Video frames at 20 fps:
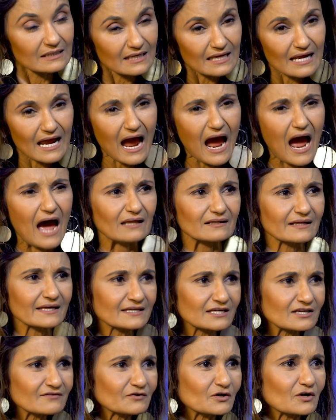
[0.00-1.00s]
Yeah, like
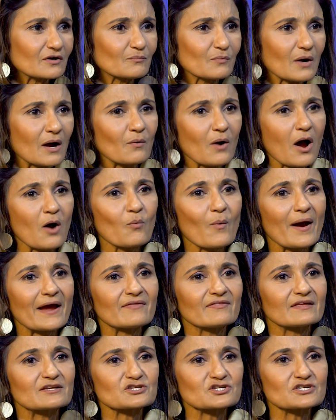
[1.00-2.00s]
give her a way
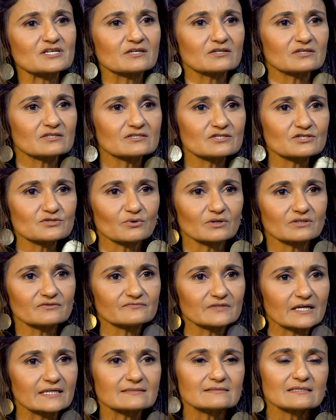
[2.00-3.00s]
that she could sort of
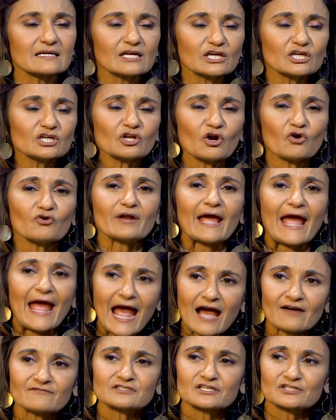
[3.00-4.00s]
like, you don't
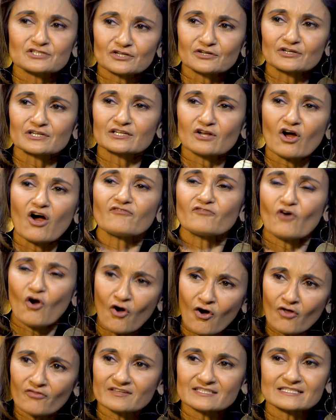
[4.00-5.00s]
have to turn it off
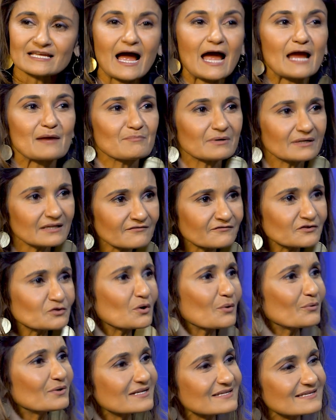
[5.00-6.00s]
all the time, but if you
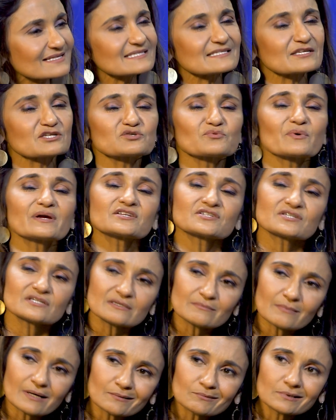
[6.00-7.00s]
go into this situation, you
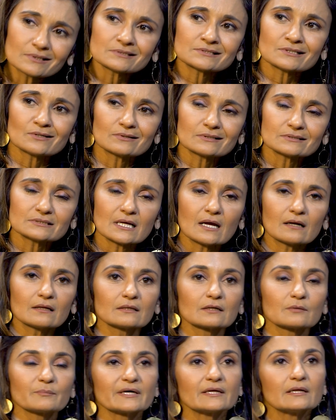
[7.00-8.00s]
might want to tone it down a
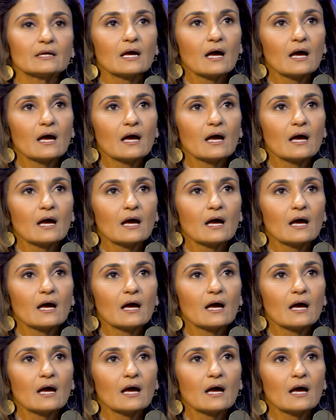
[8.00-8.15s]
little bit.